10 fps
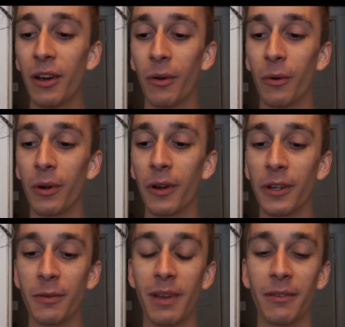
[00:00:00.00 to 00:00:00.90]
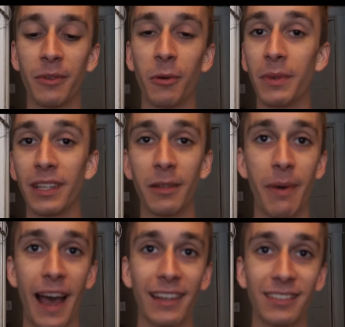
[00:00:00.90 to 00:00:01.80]
or you may have known me in the
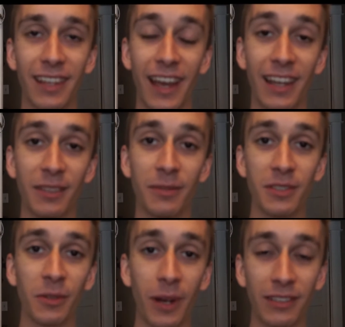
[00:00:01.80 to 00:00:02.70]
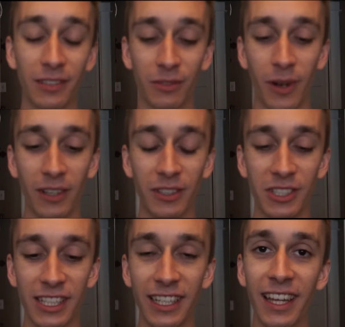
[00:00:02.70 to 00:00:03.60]
past as Vision Quest
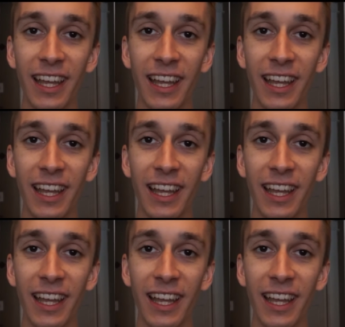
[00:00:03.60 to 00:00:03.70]
Astrology,